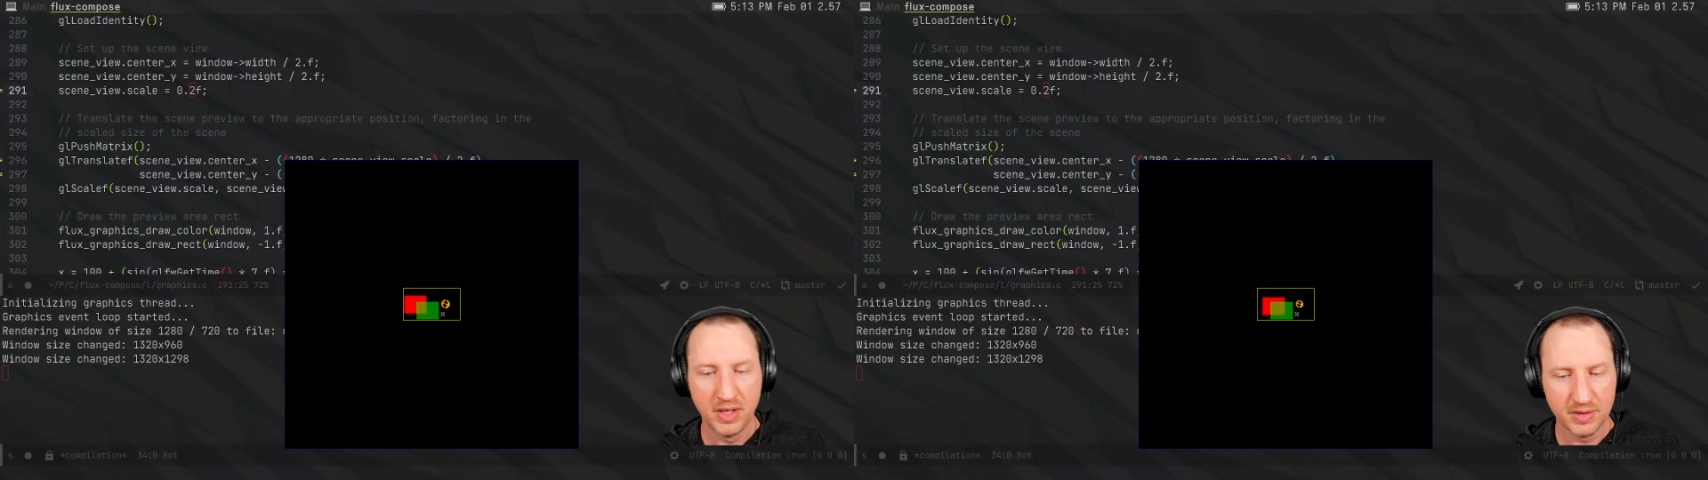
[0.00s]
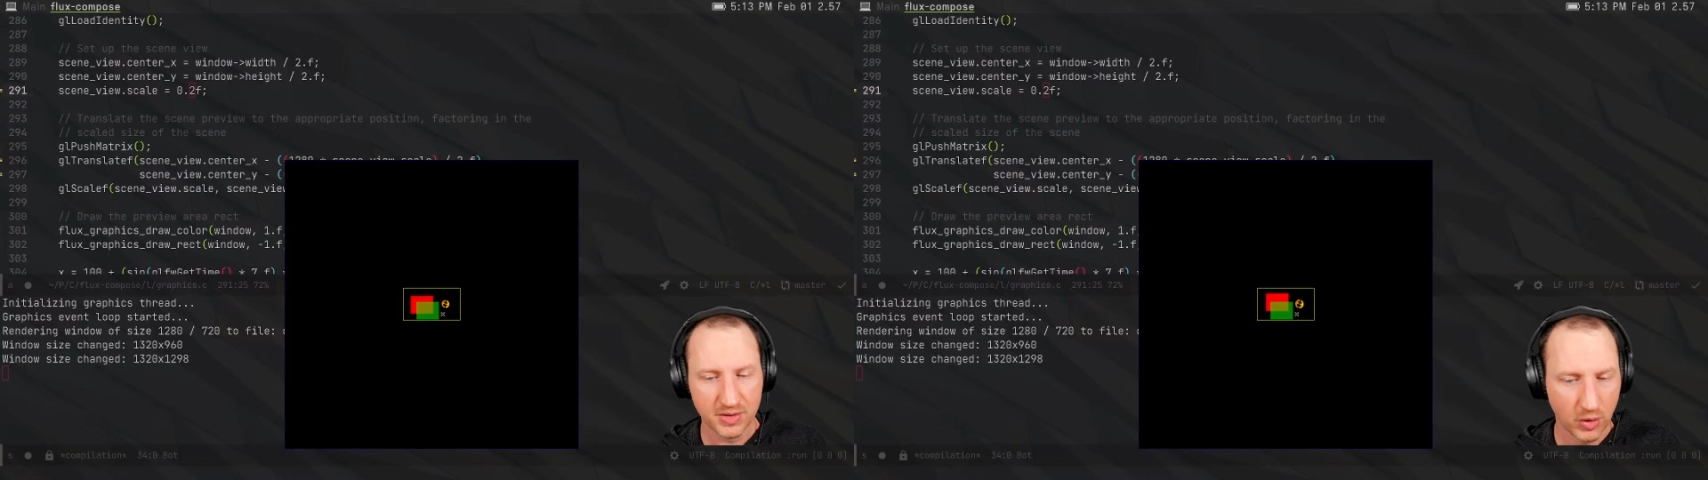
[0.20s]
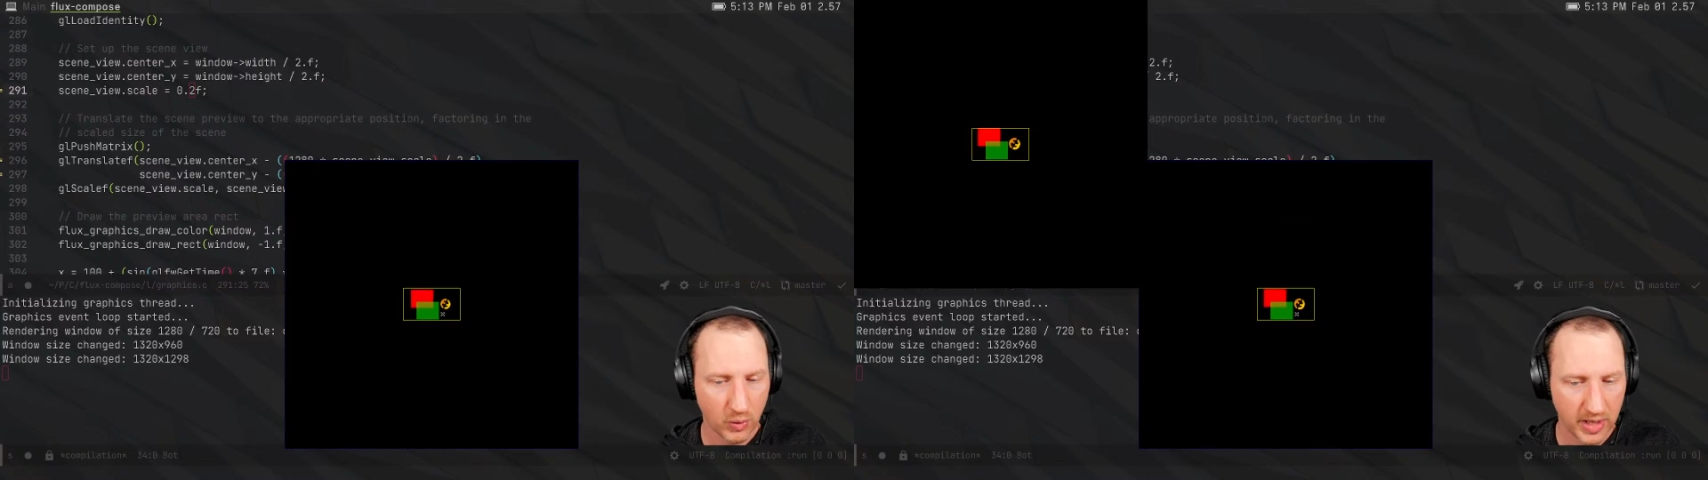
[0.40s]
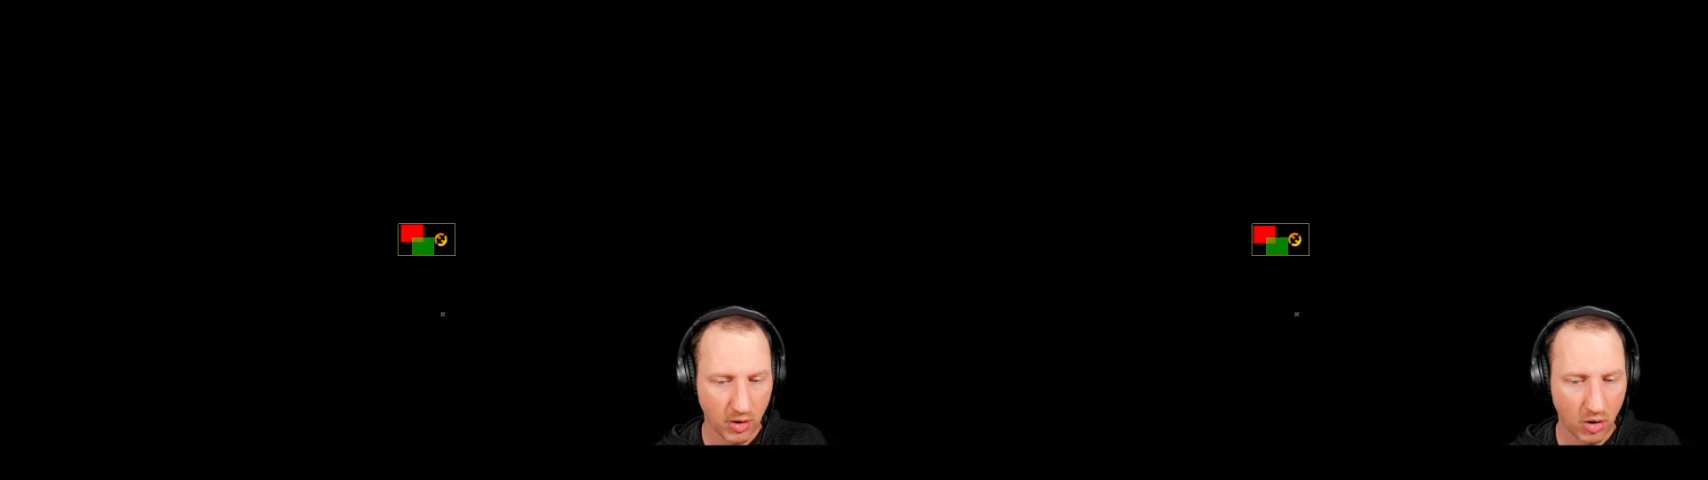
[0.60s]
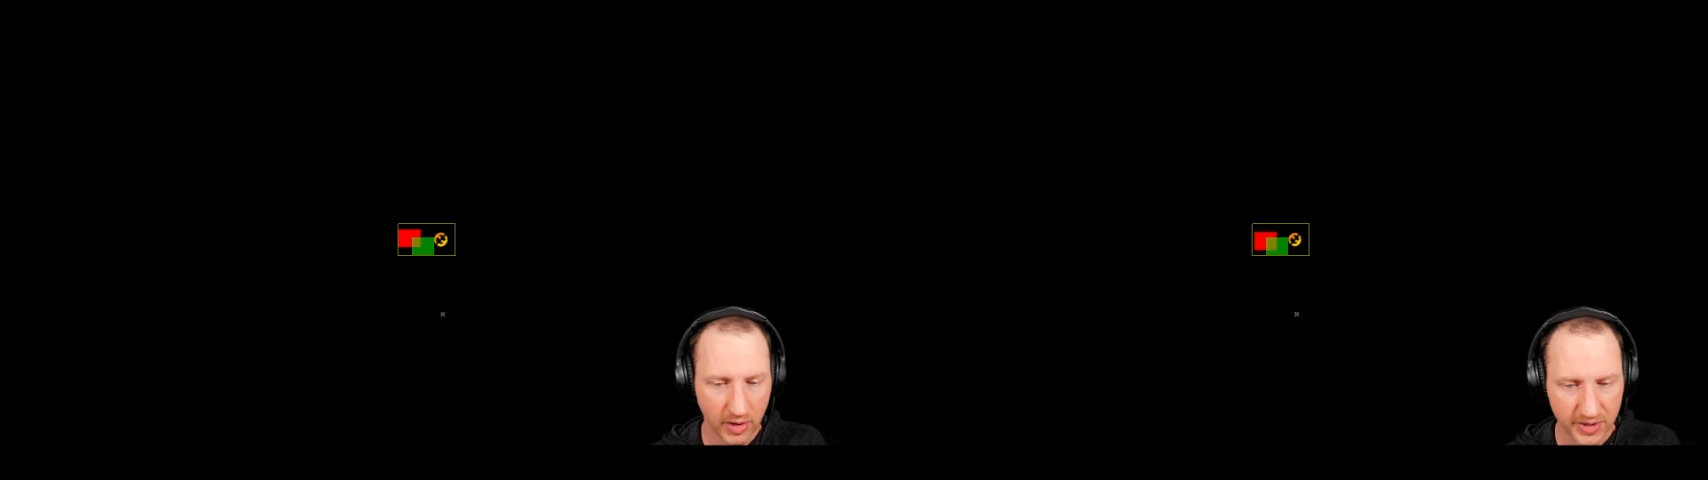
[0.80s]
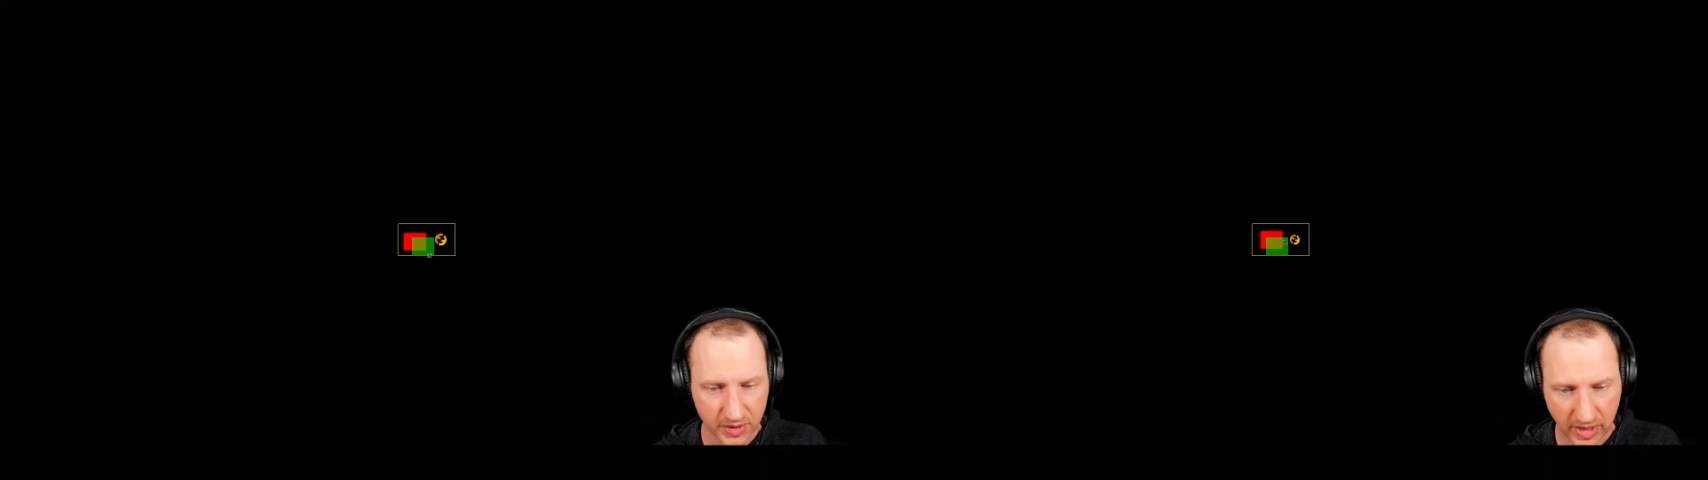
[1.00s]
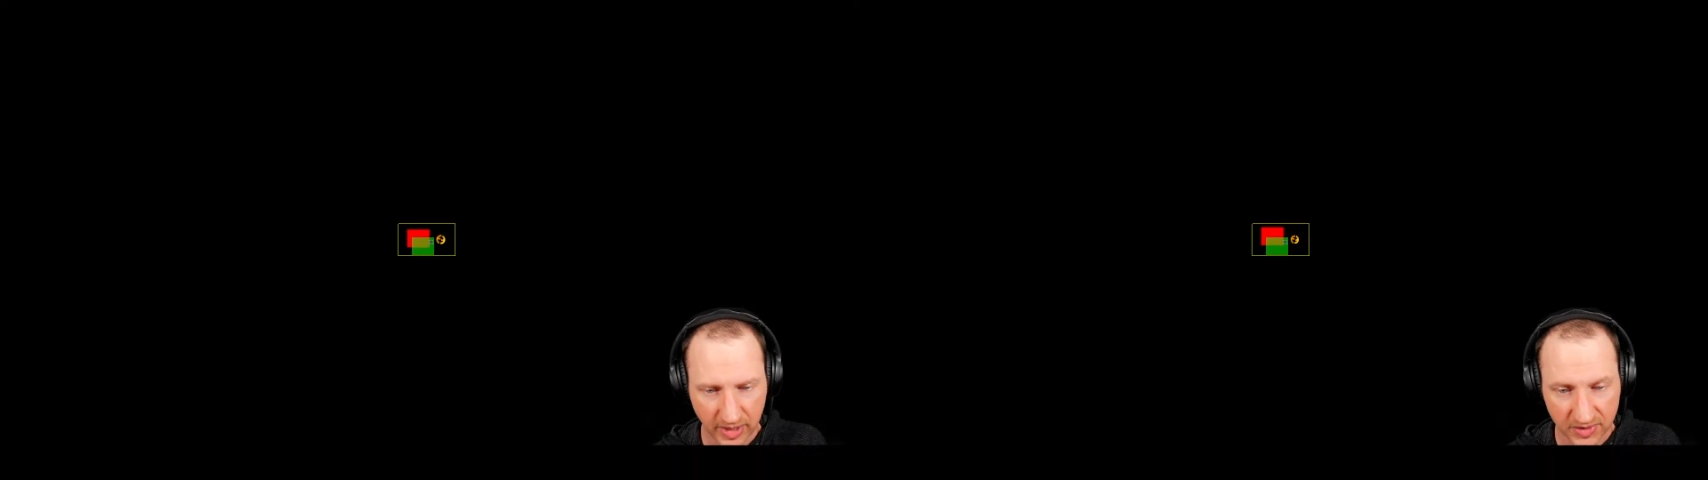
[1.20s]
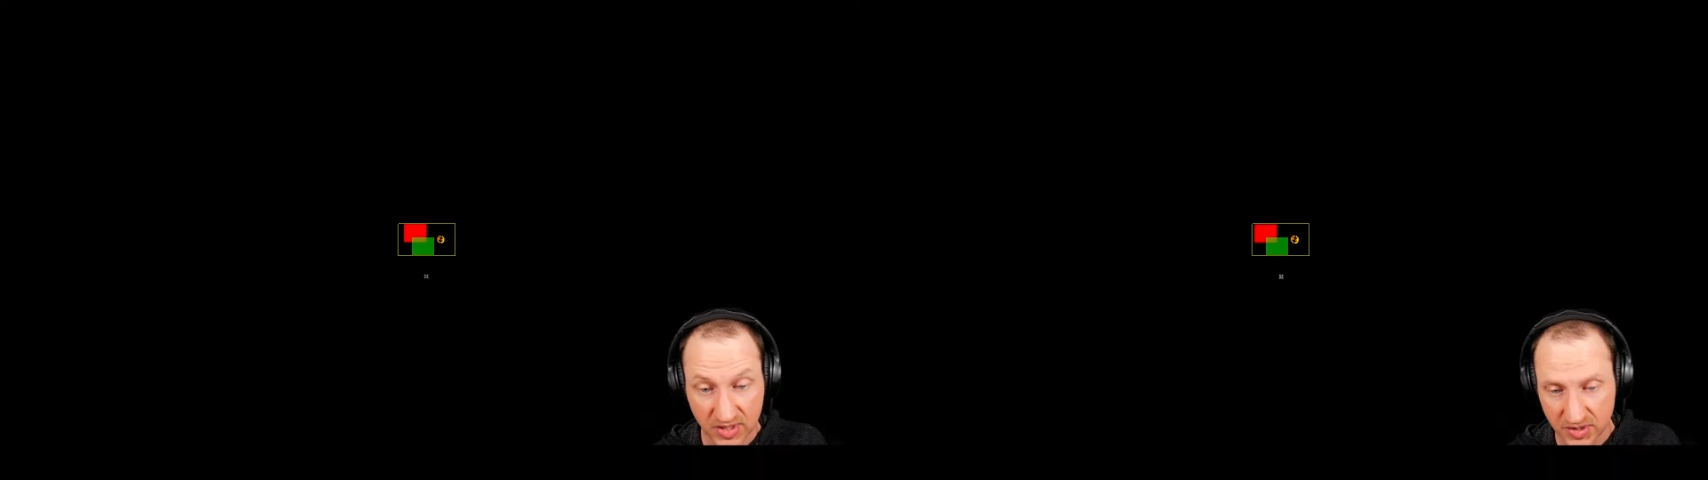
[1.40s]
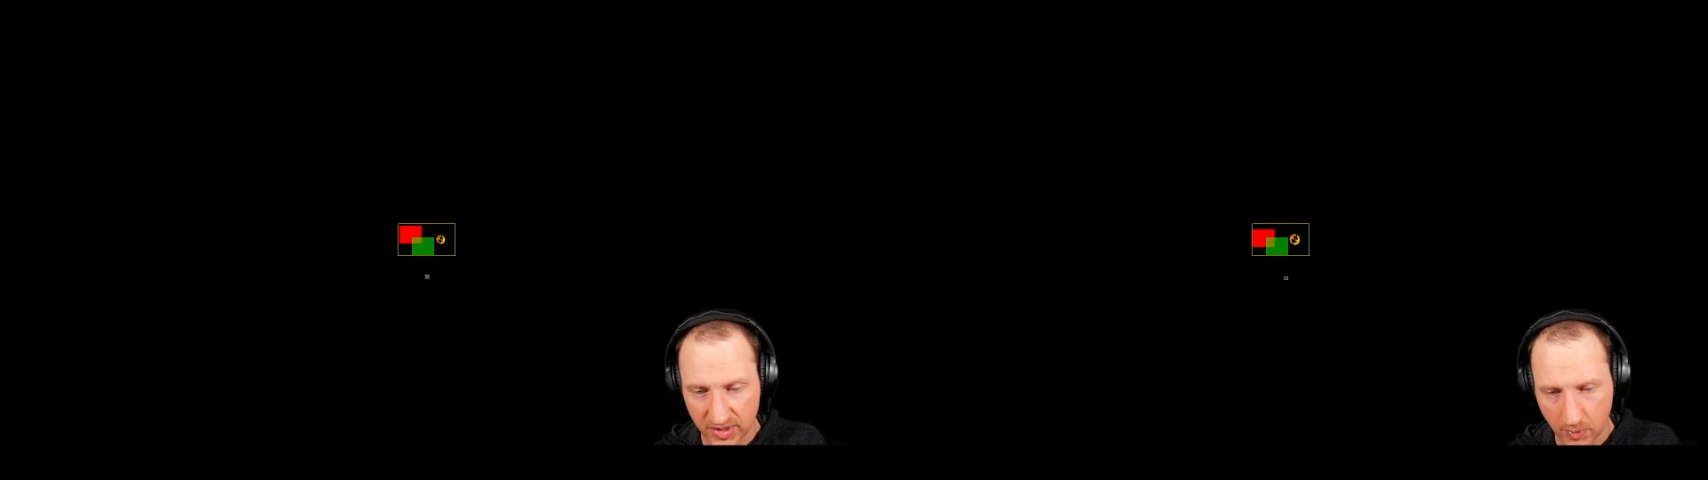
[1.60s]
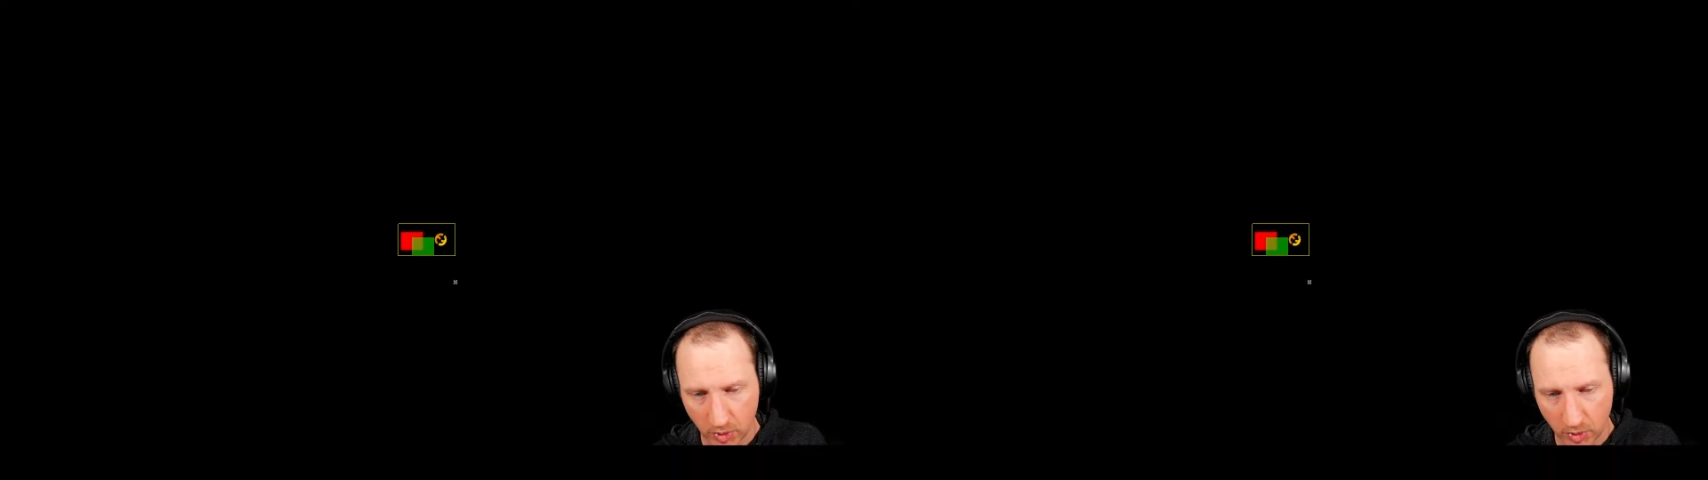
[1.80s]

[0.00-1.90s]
So it all is consistent